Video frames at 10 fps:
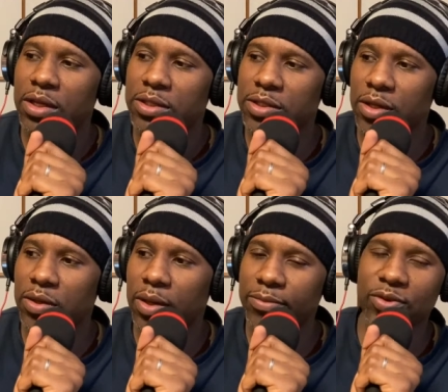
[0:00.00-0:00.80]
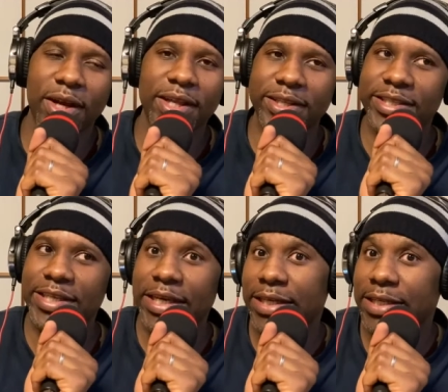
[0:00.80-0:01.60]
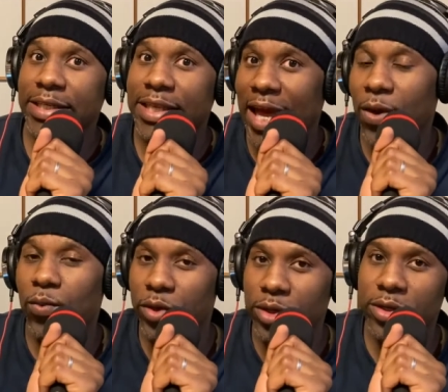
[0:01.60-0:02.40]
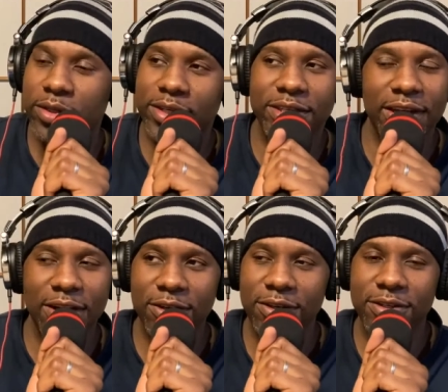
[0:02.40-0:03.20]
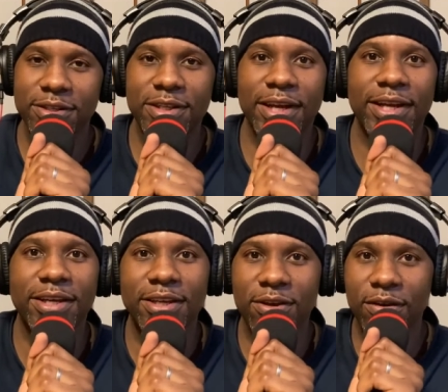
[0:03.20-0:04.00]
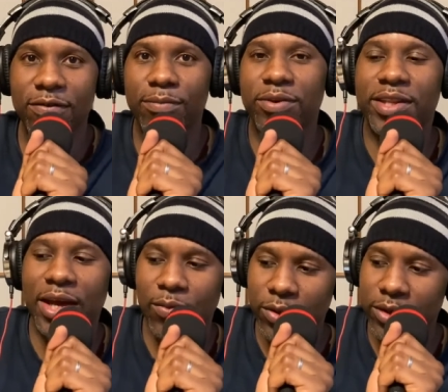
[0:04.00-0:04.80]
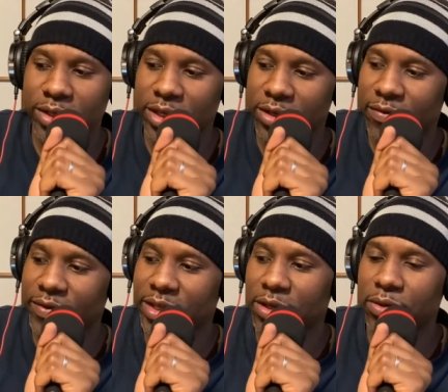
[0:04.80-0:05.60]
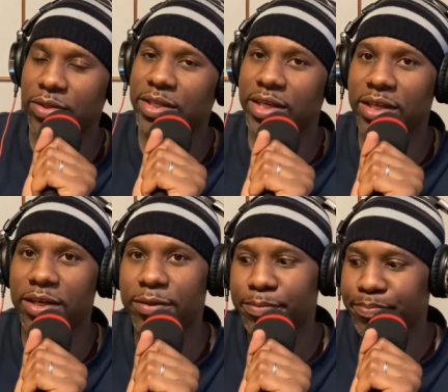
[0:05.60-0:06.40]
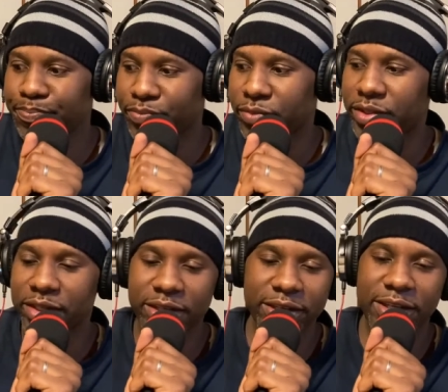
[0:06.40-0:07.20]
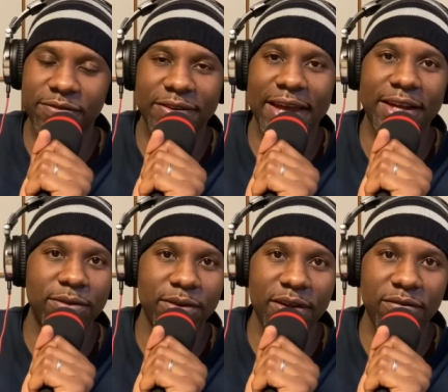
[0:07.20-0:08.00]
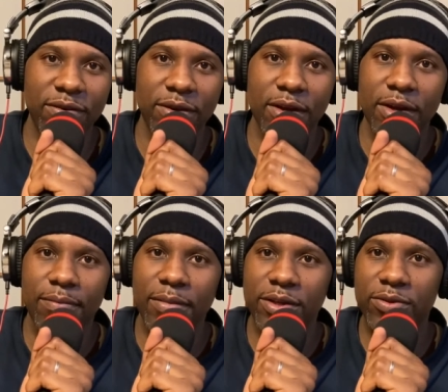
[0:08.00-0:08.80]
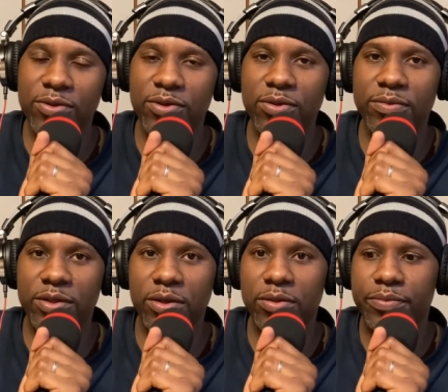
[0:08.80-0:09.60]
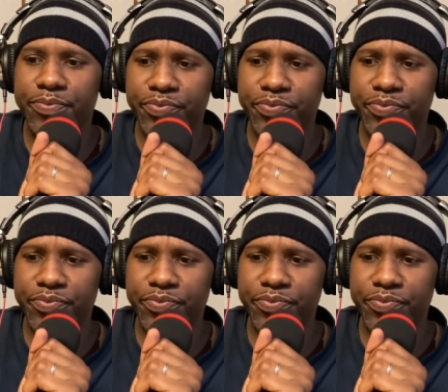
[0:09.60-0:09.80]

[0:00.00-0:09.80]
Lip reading: So I'm trying not to say that word, because I heard, like, if you put that word in your videos, it gets flagged or whatever by YouTube. So